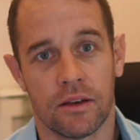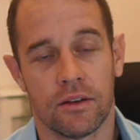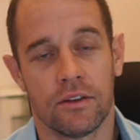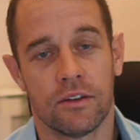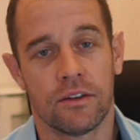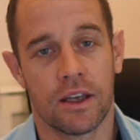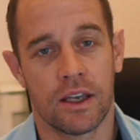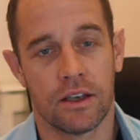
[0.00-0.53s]

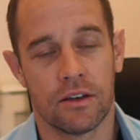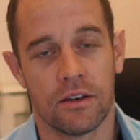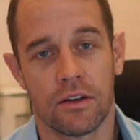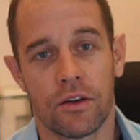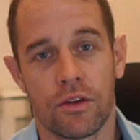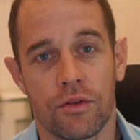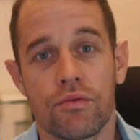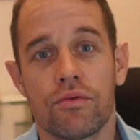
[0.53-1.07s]
send
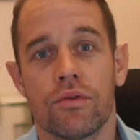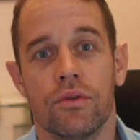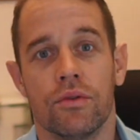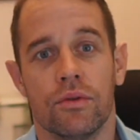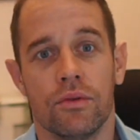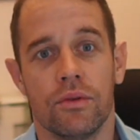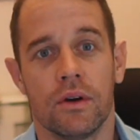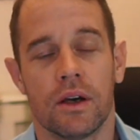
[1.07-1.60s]

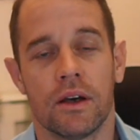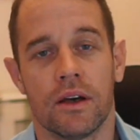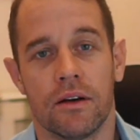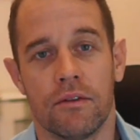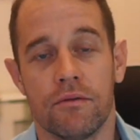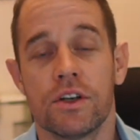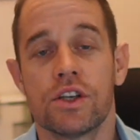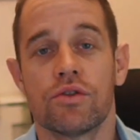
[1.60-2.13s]
through
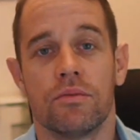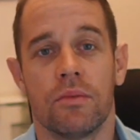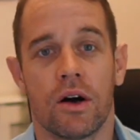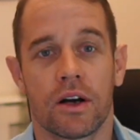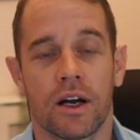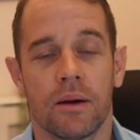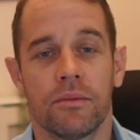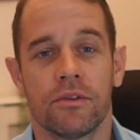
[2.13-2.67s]
visual
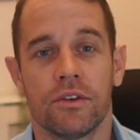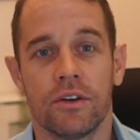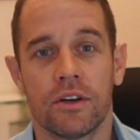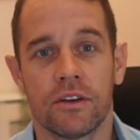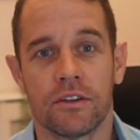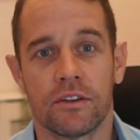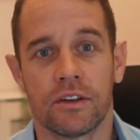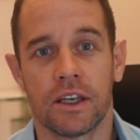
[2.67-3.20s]
mock-ups so you
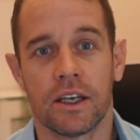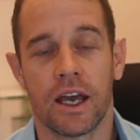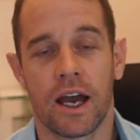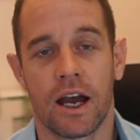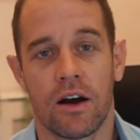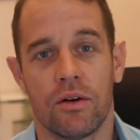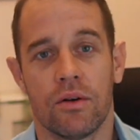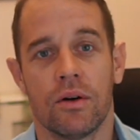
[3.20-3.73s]
can see
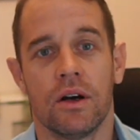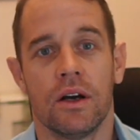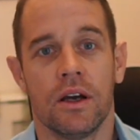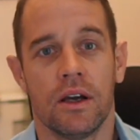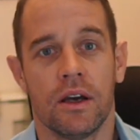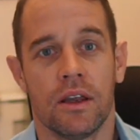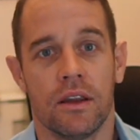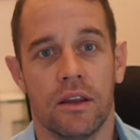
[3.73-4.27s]
how
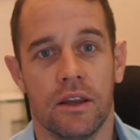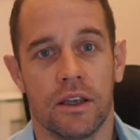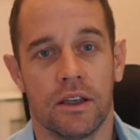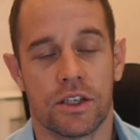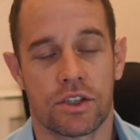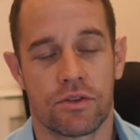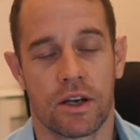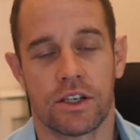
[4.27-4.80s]
the
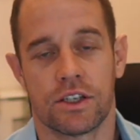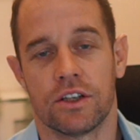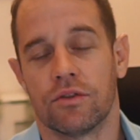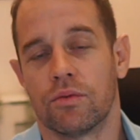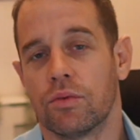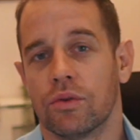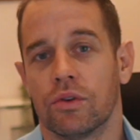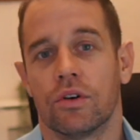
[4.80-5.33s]
strategies
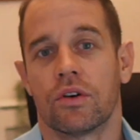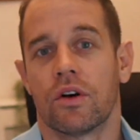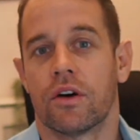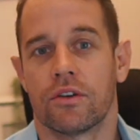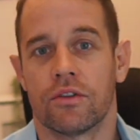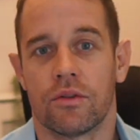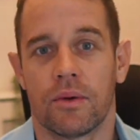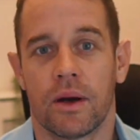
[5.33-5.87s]
will look on
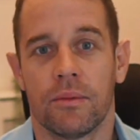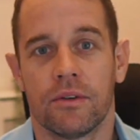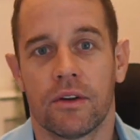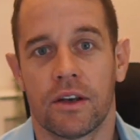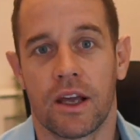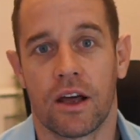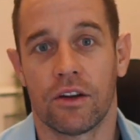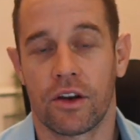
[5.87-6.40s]
your
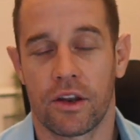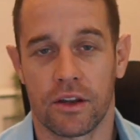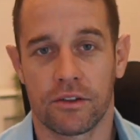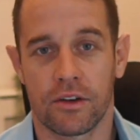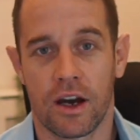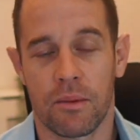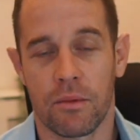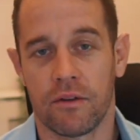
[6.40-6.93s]
website. Now, a lot of the
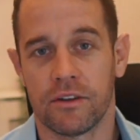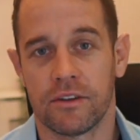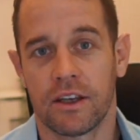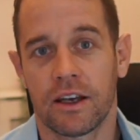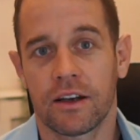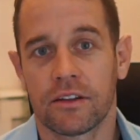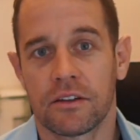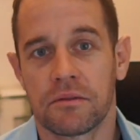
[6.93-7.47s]
time over
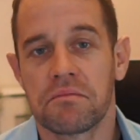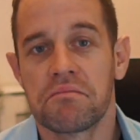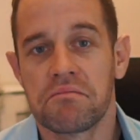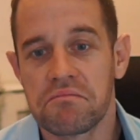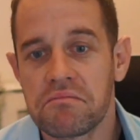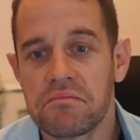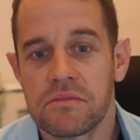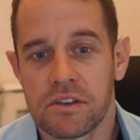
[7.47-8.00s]
text,
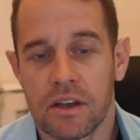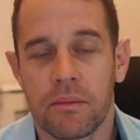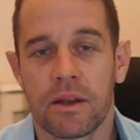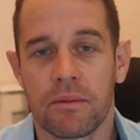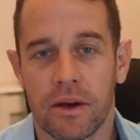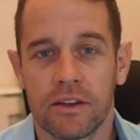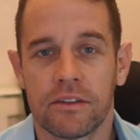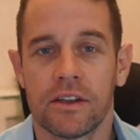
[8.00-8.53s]
something
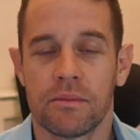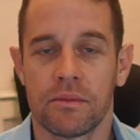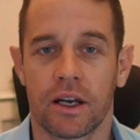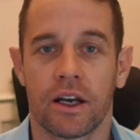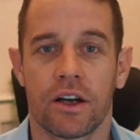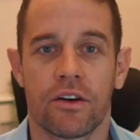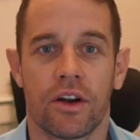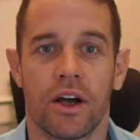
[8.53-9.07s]
may seem like
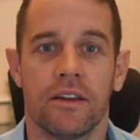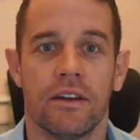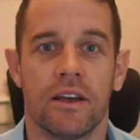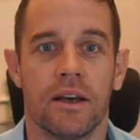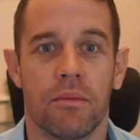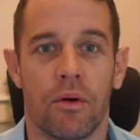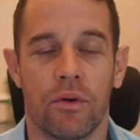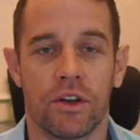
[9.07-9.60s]
a good
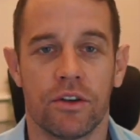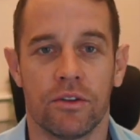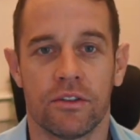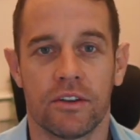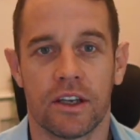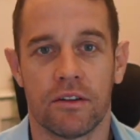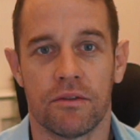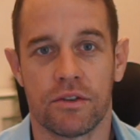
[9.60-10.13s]
idea, but when you
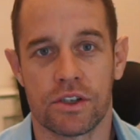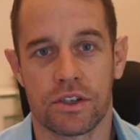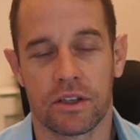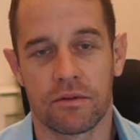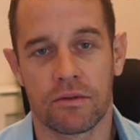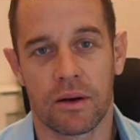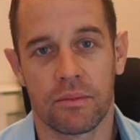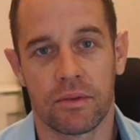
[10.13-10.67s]
see it
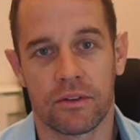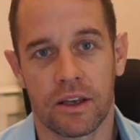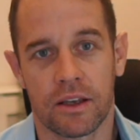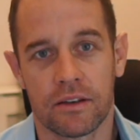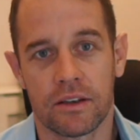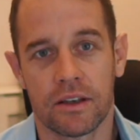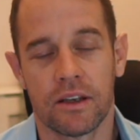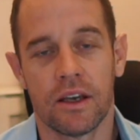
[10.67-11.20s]
visually
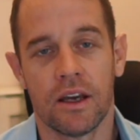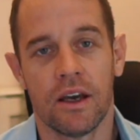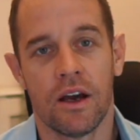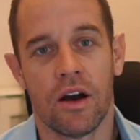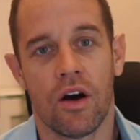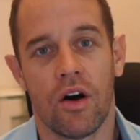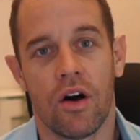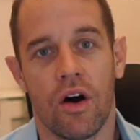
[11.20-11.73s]
represented
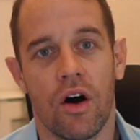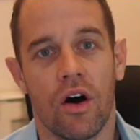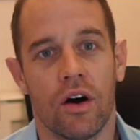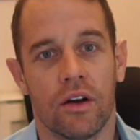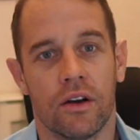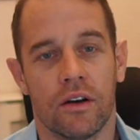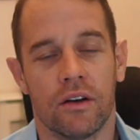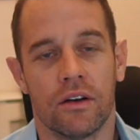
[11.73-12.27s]

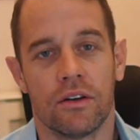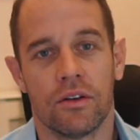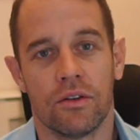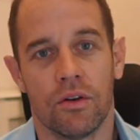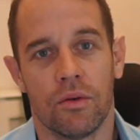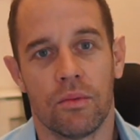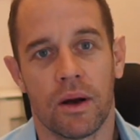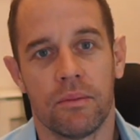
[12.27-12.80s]
on
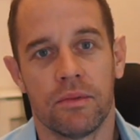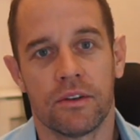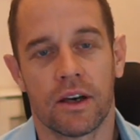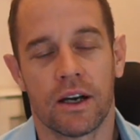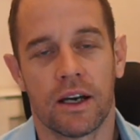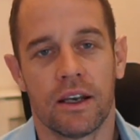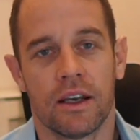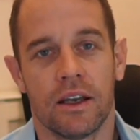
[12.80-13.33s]
your
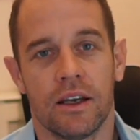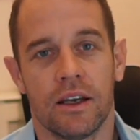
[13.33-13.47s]
website,